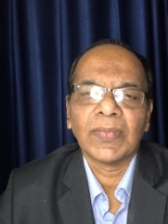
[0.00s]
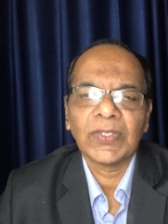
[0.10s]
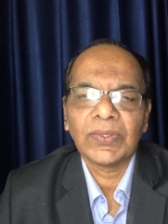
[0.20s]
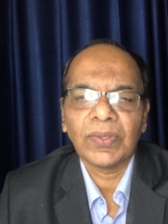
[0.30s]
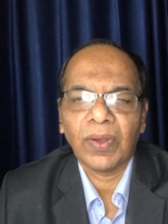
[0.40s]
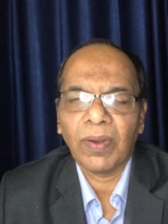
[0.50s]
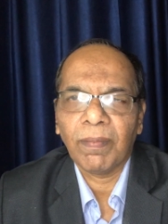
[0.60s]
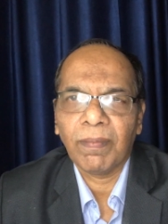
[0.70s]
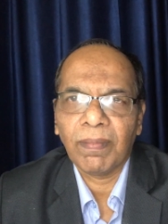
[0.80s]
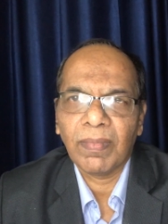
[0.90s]

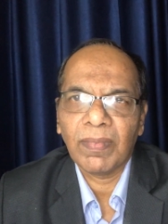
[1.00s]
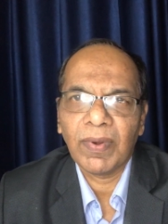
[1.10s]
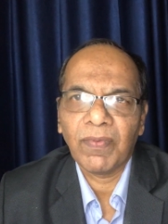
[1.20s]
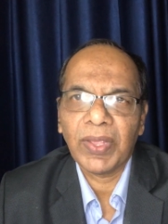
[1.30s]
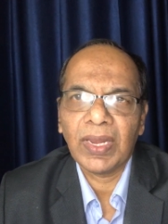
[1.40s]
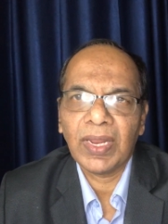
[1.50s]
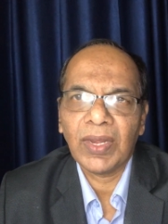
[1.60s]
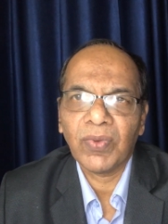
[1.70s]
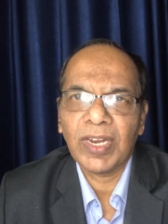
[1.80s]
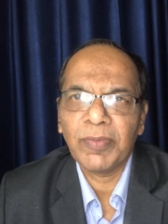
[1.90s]
So we need
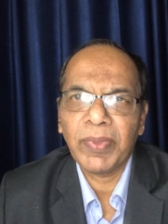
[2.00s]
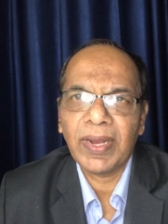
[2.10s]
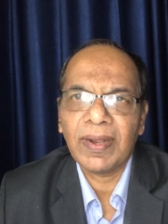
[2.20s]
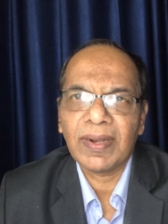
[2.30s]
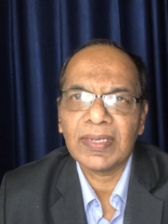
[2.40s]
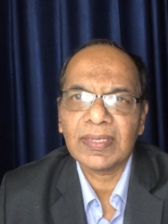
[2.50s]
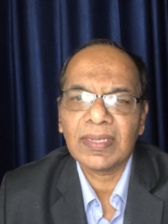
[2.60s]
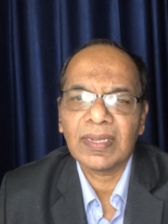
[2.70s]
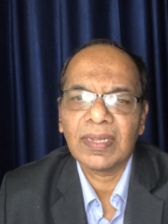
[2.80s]
to eliminate risk,